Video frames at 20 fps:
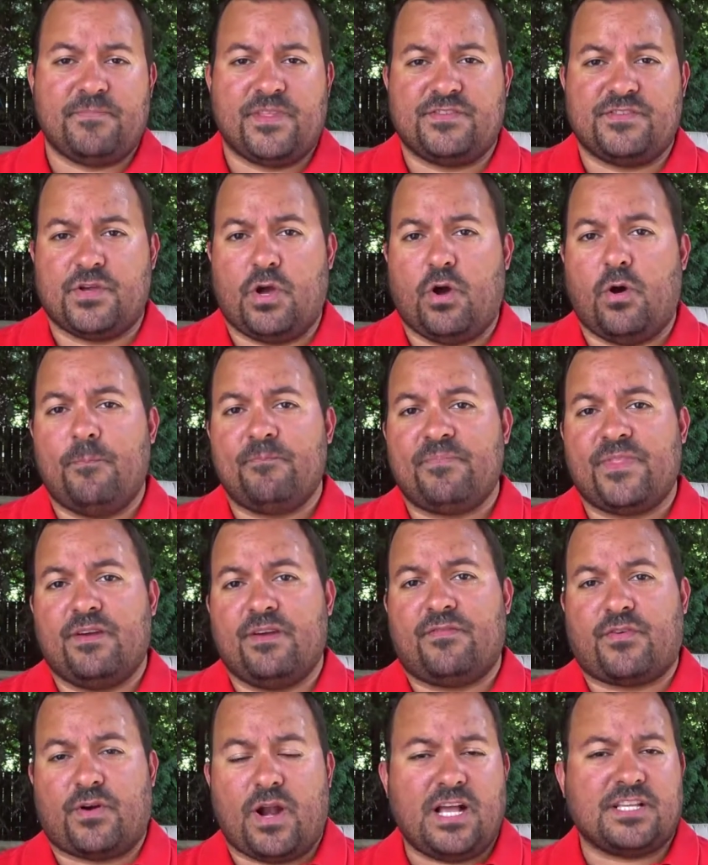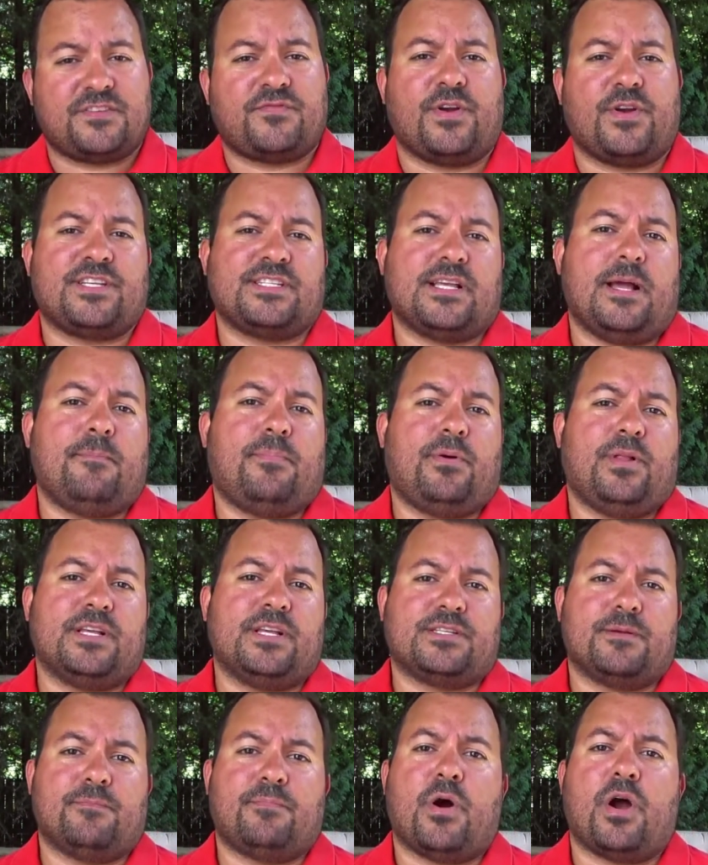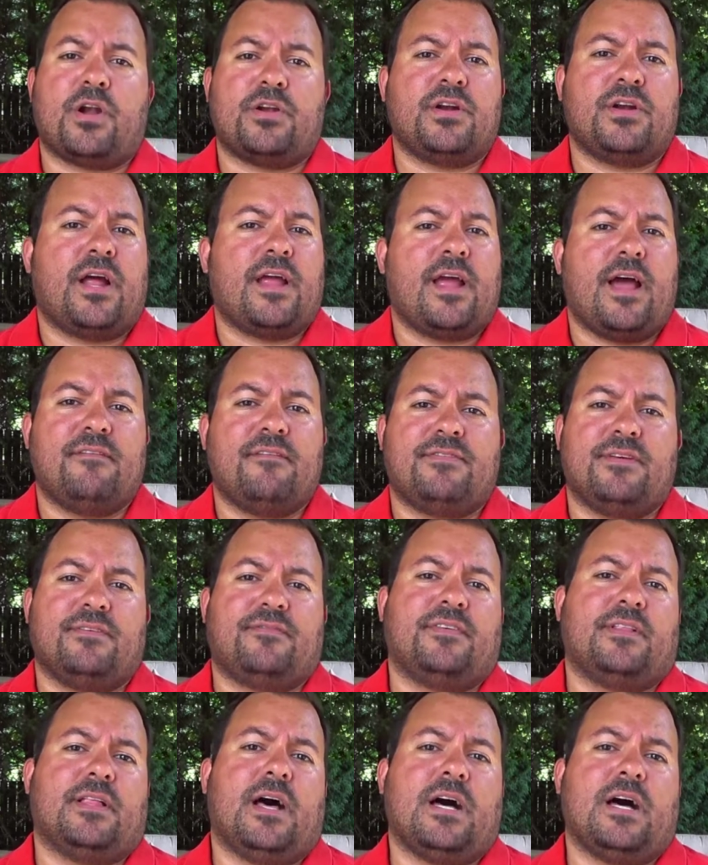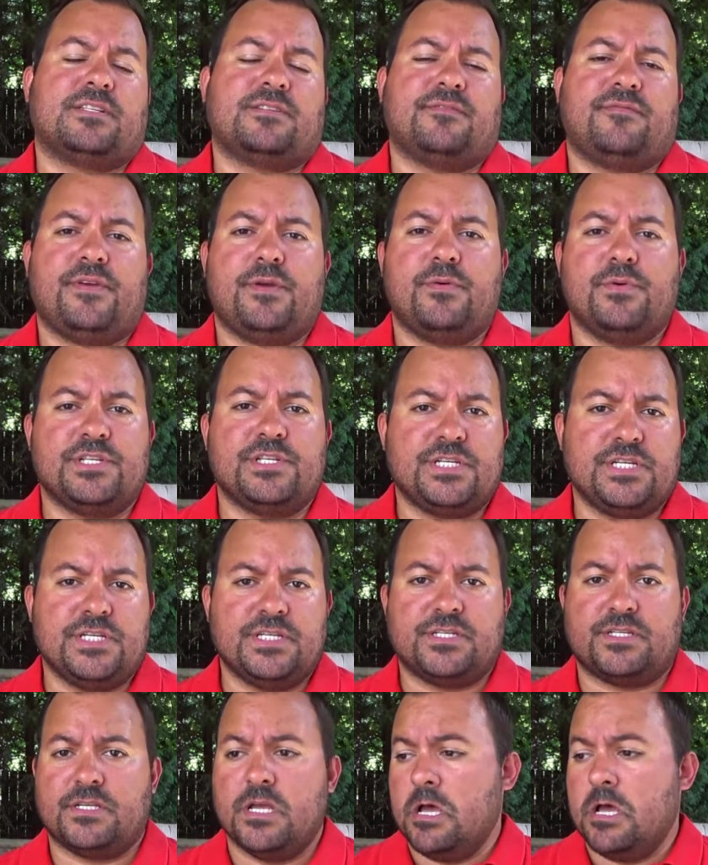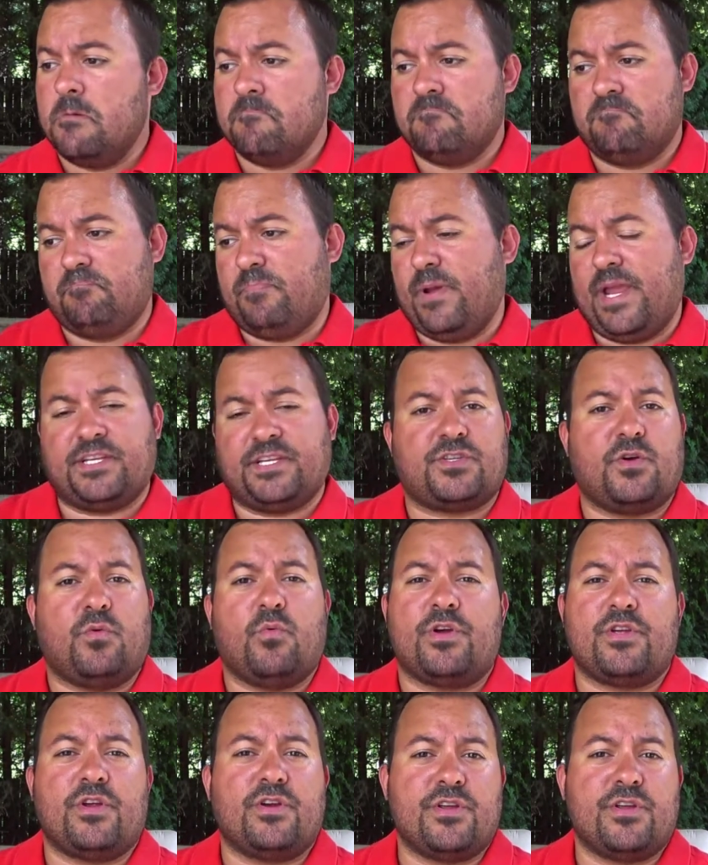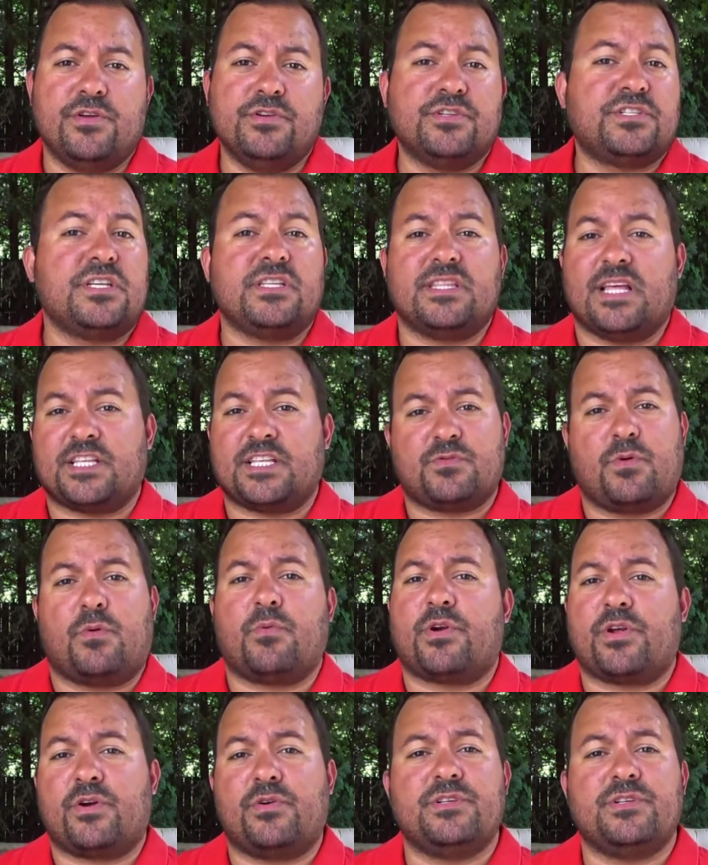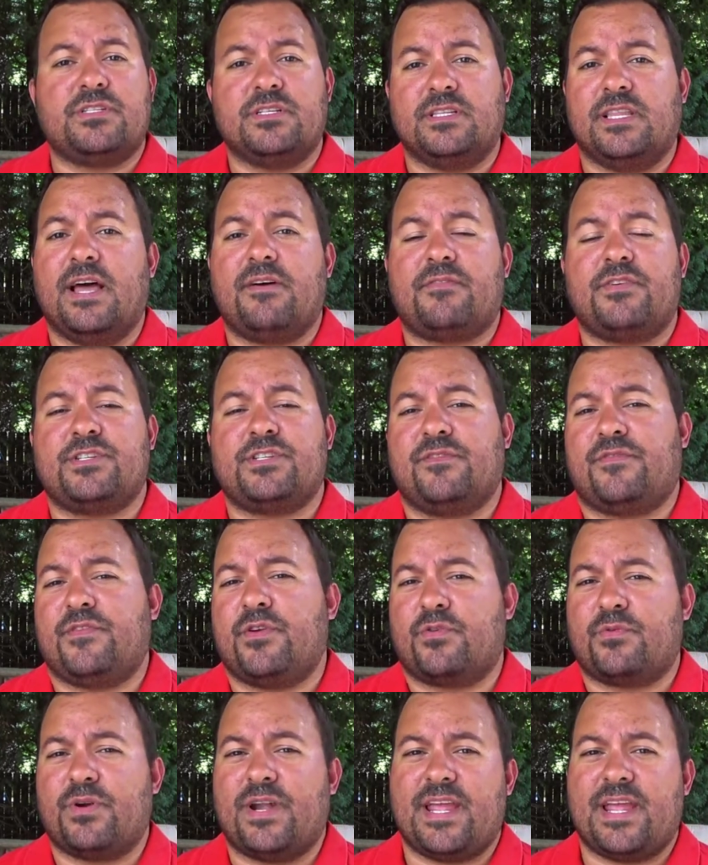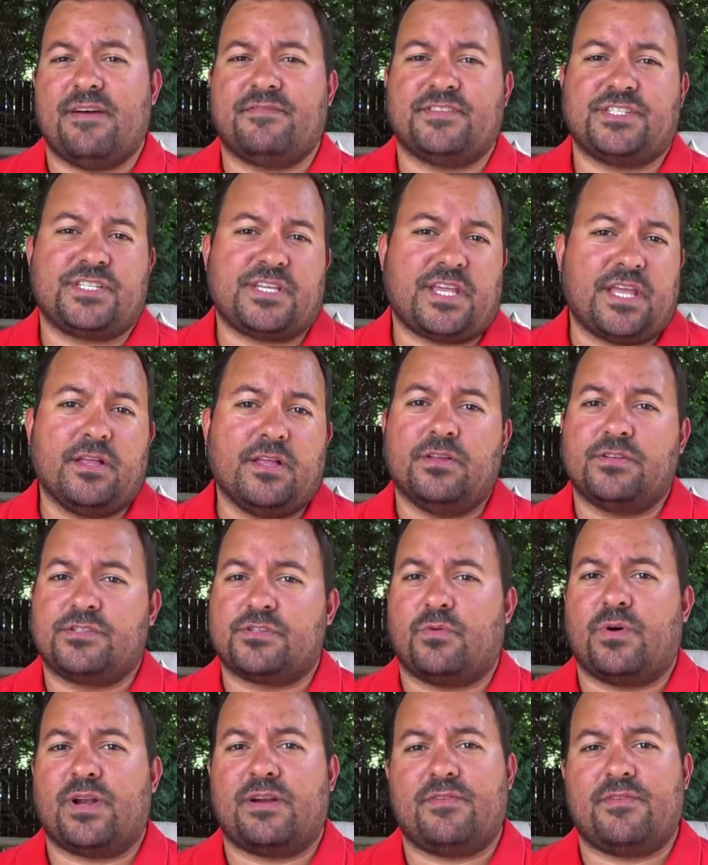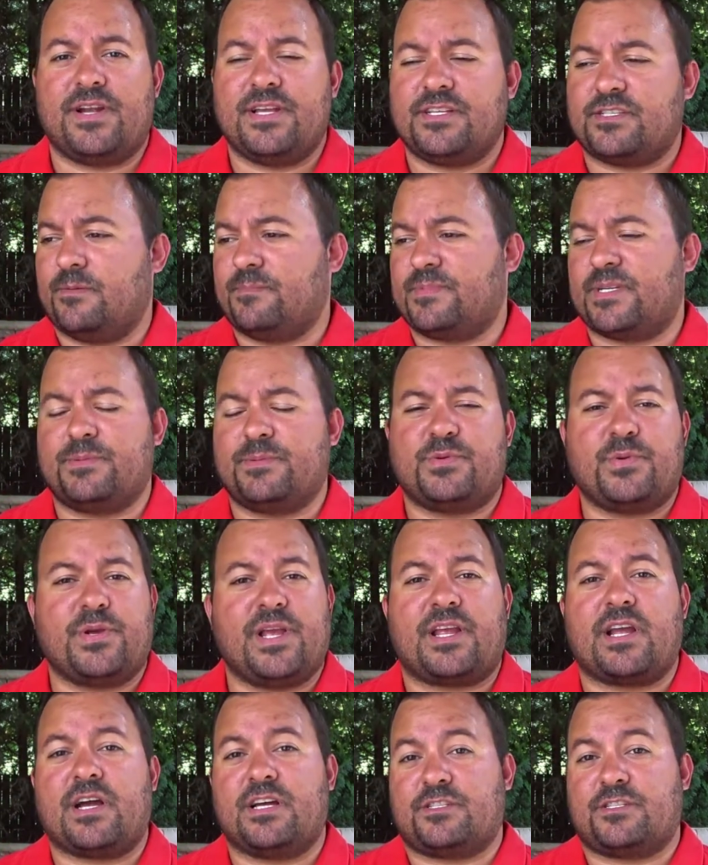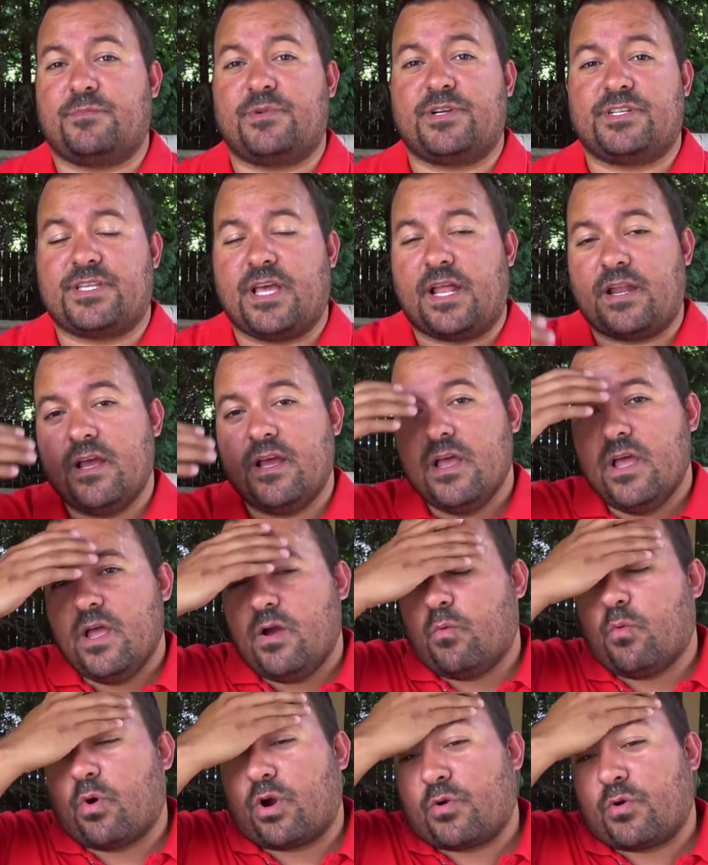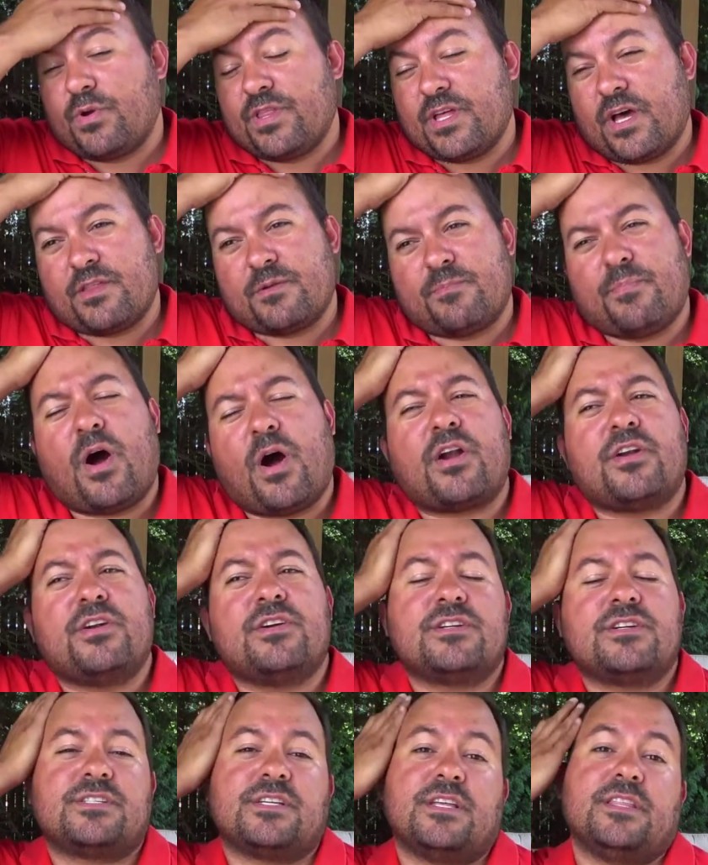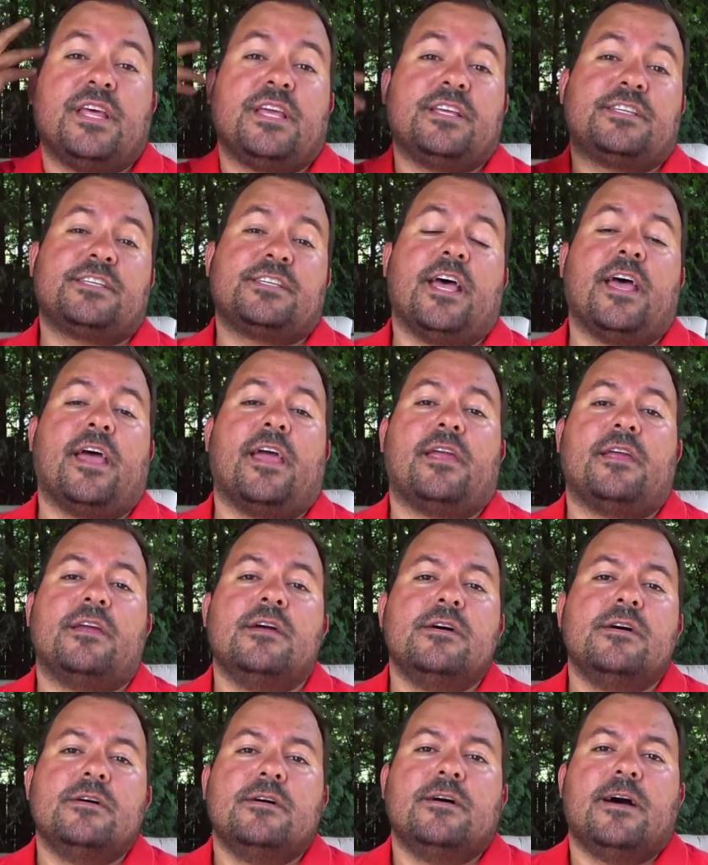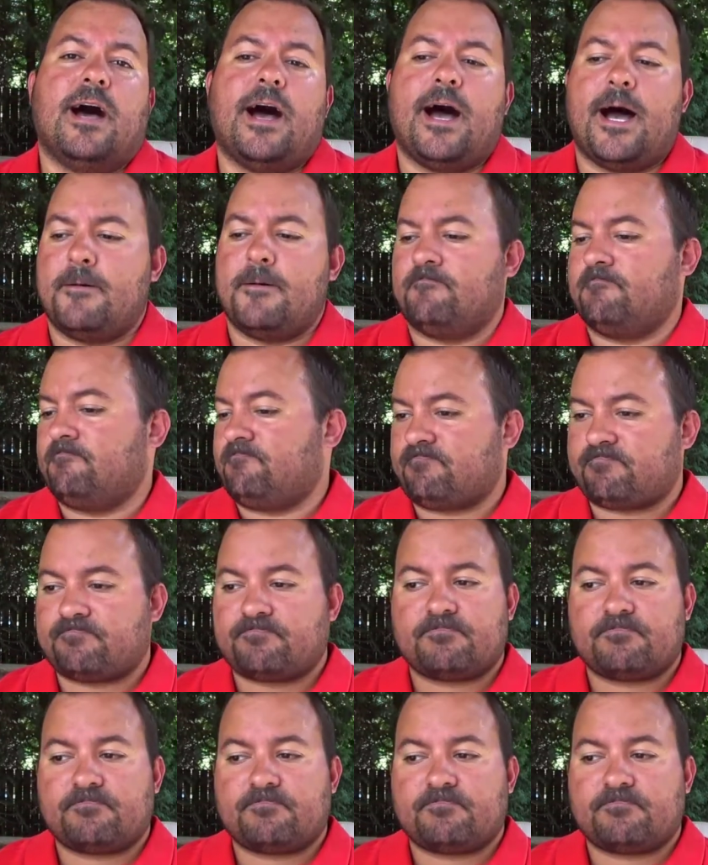So for us, for example, as a partner, I have the philosophy, which is based on what you're using, that's what we're going to leverage. If you already have skills or whatever it is, sometimes we get customers that work with other partners and they say, we're